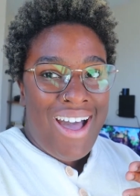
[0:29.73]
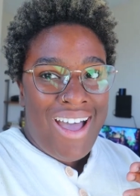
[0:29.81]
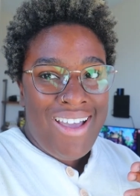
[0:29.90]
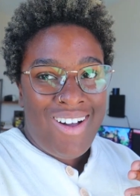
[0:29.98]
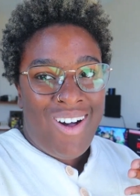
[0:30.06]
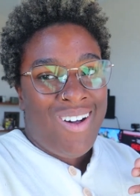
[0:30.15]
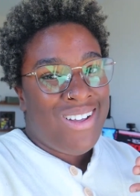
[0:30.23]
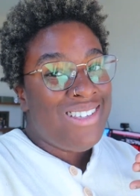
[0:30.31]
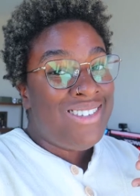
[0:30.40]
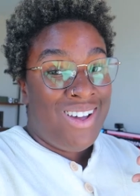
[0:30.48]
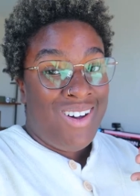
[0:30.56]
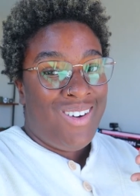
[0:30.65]
I
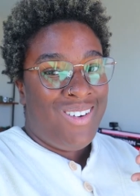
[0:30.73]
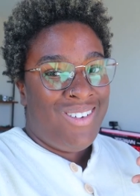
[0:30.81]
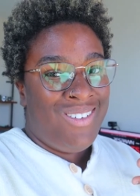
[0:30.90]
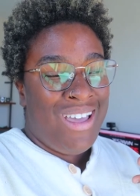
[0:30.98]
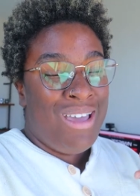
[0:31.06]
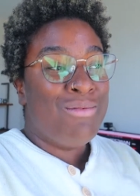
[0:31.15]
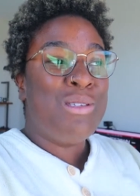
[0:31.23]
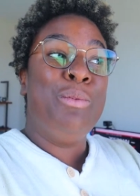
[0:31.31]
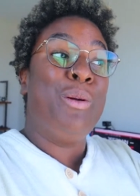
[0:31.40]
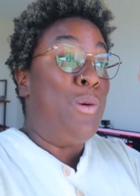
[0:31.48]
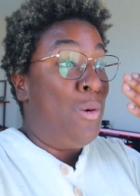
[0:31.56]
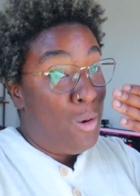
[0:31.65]
also am
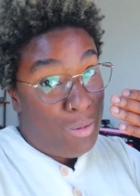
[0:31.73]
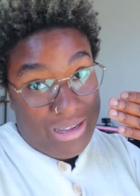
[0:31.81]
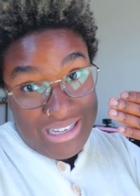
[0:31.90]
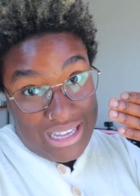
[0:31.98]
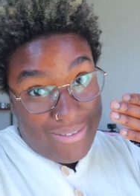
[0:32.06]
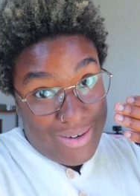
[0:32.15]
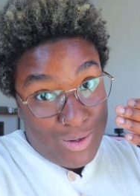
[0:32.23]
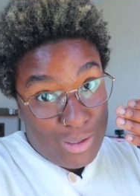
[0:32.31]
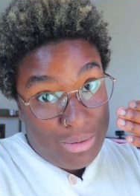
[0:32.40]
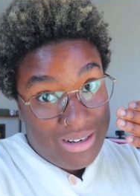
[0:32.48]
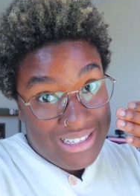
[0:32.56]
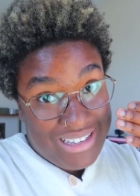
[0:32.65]
super cool because I have a
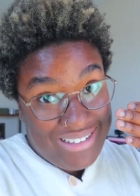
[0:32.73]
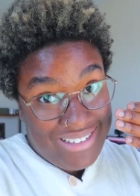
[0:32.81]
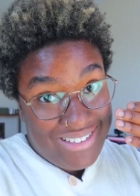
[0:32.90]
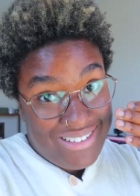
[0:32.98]
nose piercing.